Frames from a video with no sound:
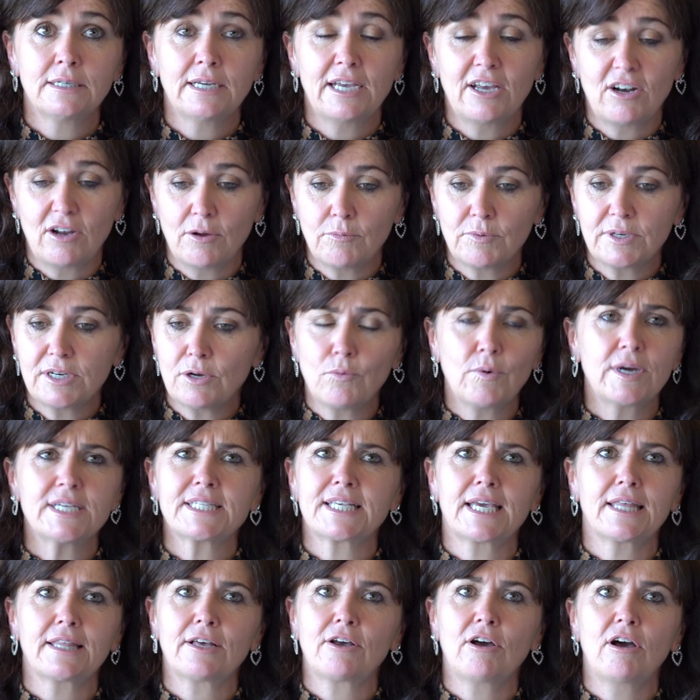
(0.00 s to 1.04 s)
And I would always
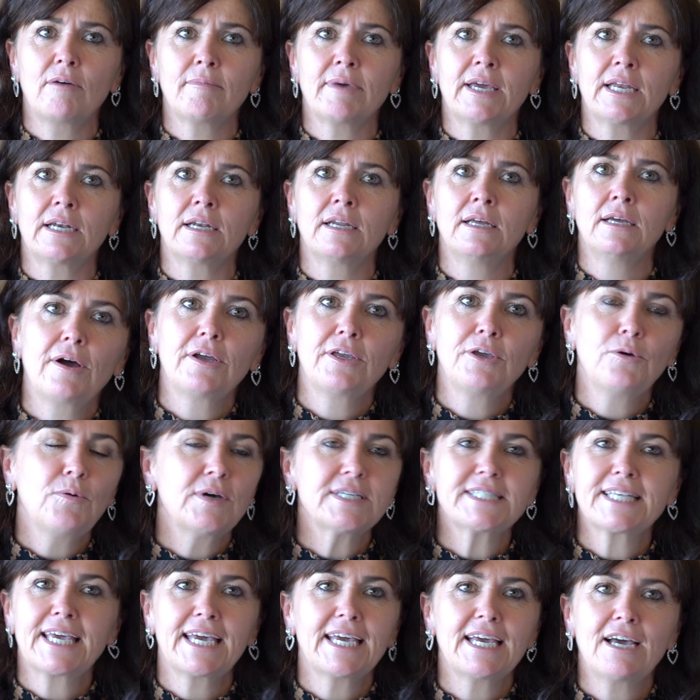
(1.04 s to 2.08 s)
get the comment, you
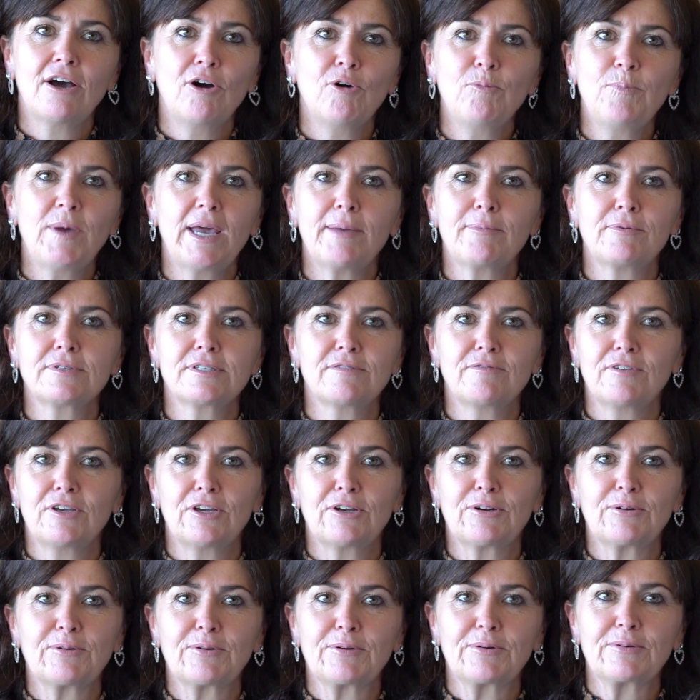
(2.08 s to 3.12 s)
always get old people's
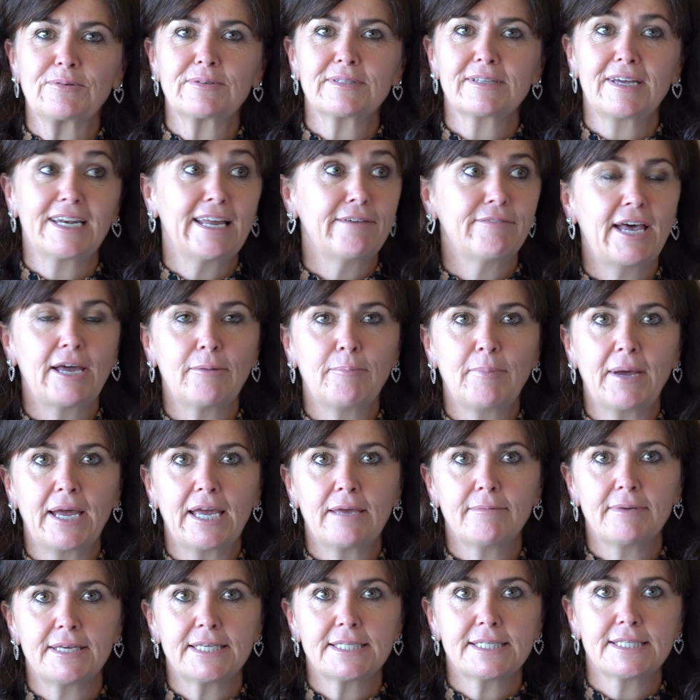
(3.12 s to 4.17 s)
funerals. I never had
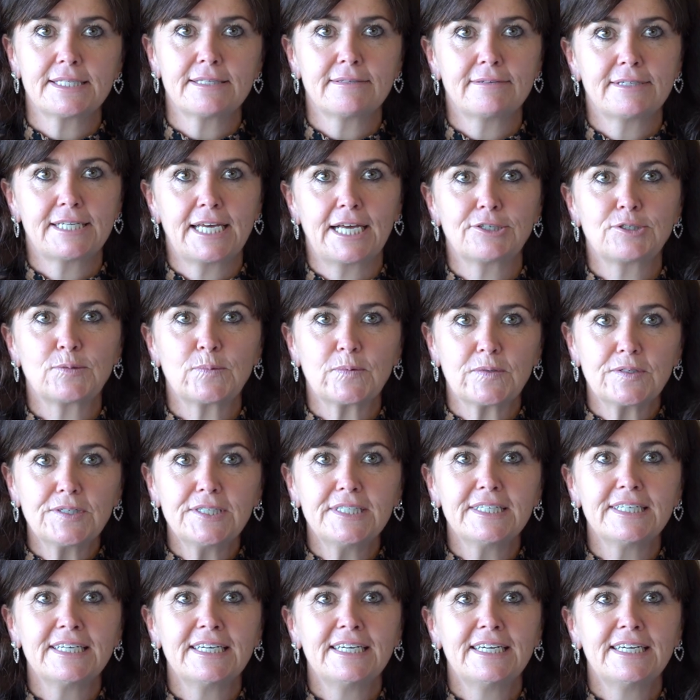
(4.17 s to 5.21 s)
babies, touch wood.